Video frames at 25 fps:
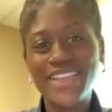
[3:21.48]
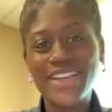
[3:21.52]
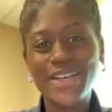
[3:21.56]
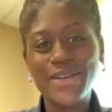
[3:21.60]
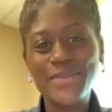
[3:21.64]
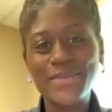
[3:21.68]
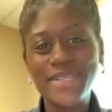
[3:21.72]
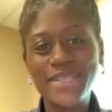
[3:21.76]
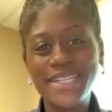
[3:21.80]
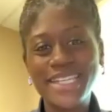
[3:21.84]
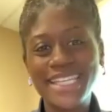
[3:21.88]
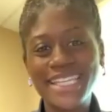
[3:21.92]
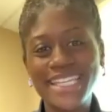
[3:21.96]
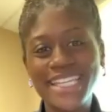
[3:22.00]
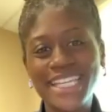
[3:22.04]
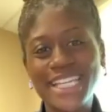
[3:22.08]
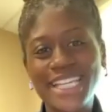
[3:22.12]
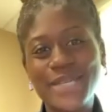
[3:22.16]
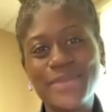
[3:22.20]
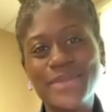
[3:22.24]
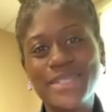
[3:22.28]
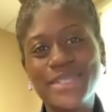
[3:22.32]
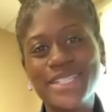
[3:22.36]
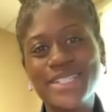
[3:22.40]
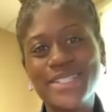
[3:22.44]
Amaning.
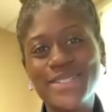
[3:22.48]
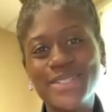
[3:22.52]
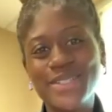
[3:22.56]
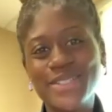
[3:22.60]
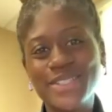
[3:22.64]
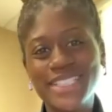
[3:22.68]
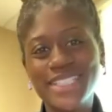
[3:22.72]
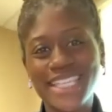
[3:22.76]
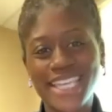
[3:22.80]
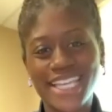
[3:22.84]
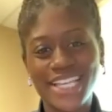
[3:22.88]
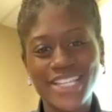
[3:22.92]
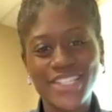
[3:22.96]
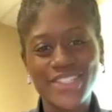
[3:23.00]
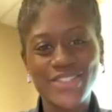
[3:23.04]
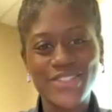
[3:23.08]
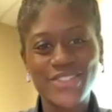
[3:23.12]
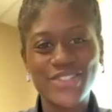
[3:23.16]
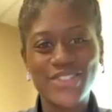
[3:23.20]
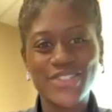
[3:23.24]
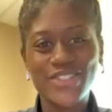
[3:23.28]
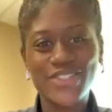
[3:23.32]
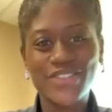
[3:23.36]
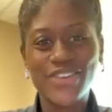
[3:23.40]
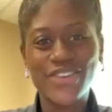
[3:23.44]
I'm an adult
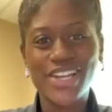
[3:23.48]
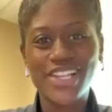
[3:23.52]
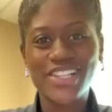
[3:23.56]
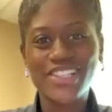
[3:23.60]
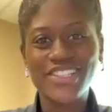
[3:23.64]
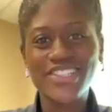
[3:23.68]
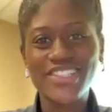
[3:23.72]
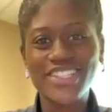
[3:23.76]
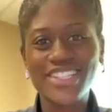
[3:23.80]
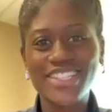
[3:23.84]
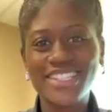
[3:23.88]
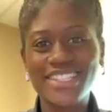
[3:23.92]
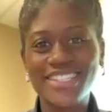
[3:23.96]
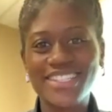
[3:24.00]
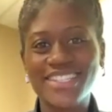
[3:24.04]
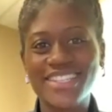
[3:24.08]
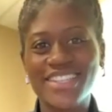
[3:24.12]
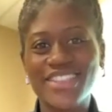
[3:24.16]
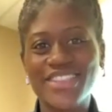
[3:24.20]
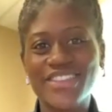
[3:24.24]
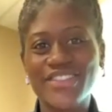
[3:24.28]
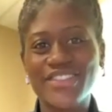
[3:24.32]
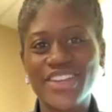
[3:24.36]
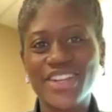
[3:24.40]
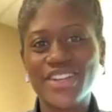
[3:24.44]
gastroenterologist in
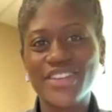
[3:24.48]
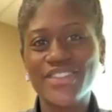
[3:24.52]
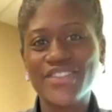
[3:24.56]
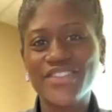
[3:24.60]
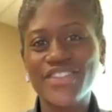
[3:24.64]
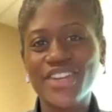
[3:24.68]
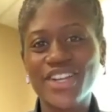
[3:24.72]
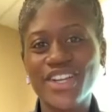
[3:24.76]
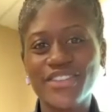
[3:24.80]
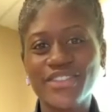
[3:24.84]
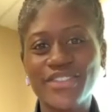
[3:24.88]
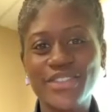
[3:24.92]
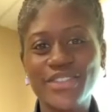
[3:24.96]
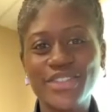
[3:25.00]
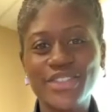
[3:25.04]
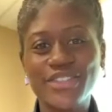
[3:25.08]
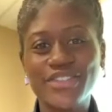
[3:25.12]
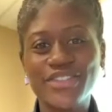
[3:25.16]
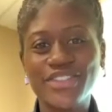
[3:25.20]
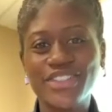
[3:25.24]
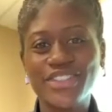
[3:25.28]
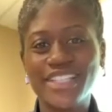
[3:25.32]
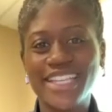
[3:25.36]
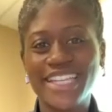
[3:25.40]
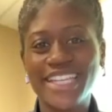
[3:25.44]
the Round Rock
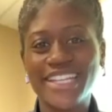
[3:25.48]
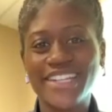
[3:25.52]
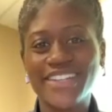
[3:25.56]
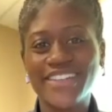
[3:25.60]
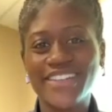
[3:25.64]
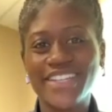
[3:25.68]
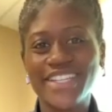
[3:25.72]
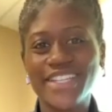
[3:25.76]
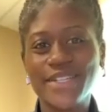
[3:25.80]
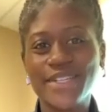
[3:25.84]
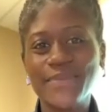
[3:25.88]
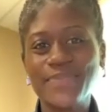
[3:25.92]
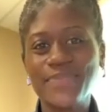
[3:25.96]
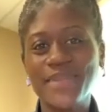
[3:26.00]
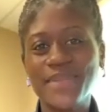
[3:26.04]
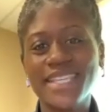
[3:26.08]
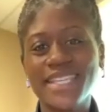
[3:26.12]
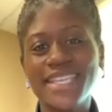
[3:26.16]
Pflugerville area.